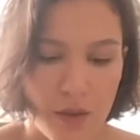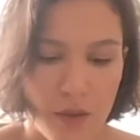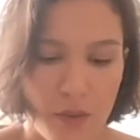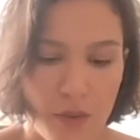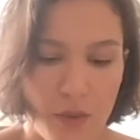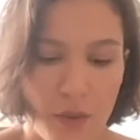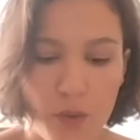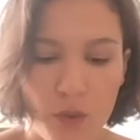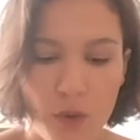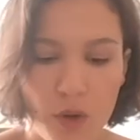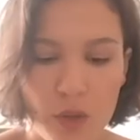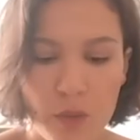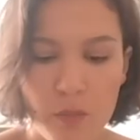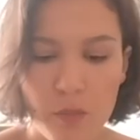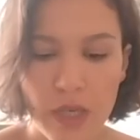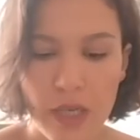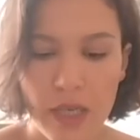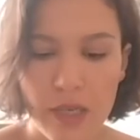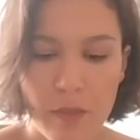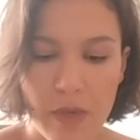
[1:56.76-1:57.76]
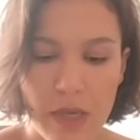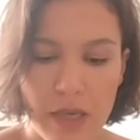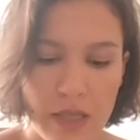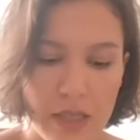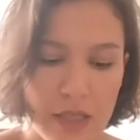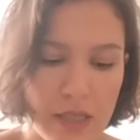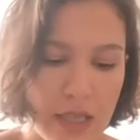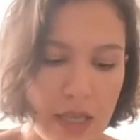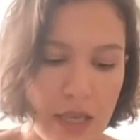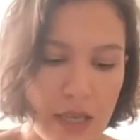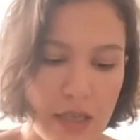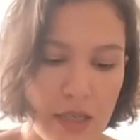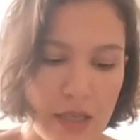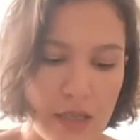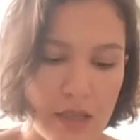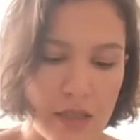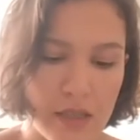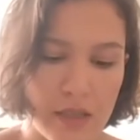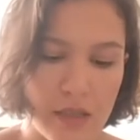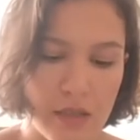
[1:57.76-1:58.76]
The warm climate
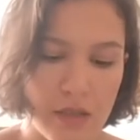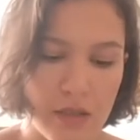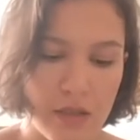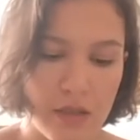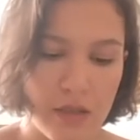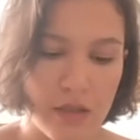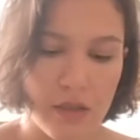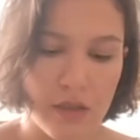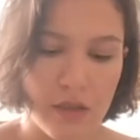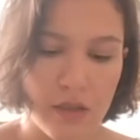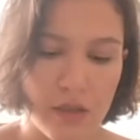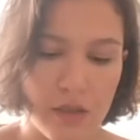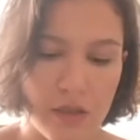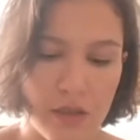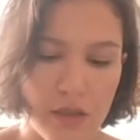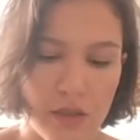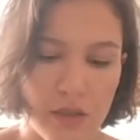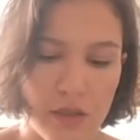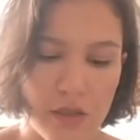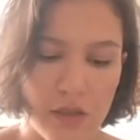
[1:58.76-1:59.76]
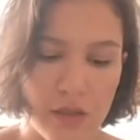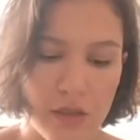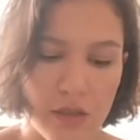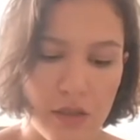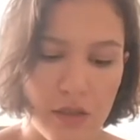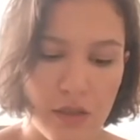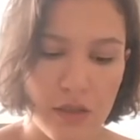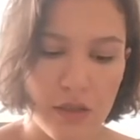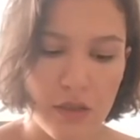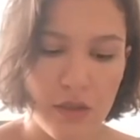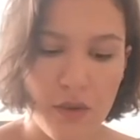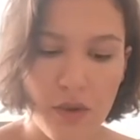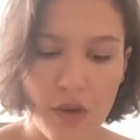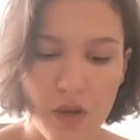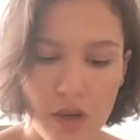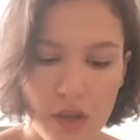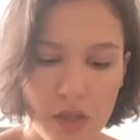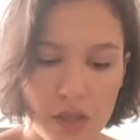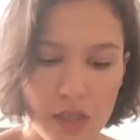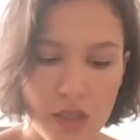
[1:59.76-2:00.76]
and the
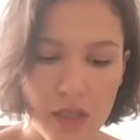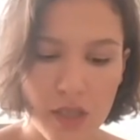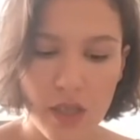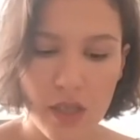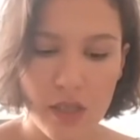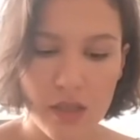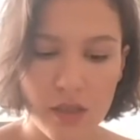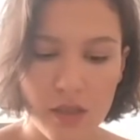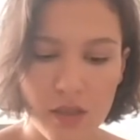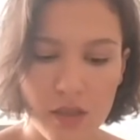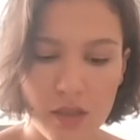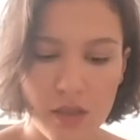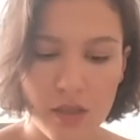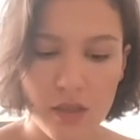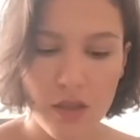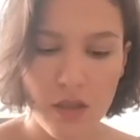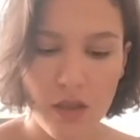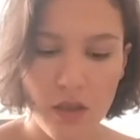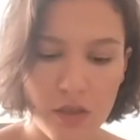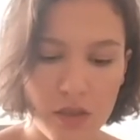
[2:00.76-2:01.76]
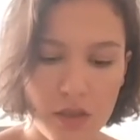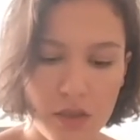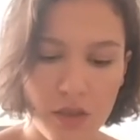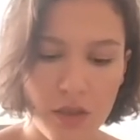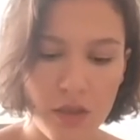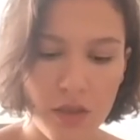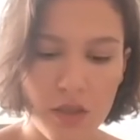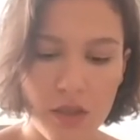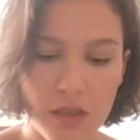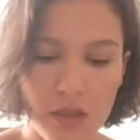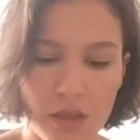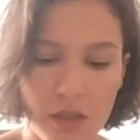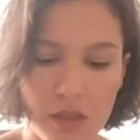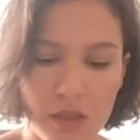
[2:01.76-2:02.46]
hearty and the cordial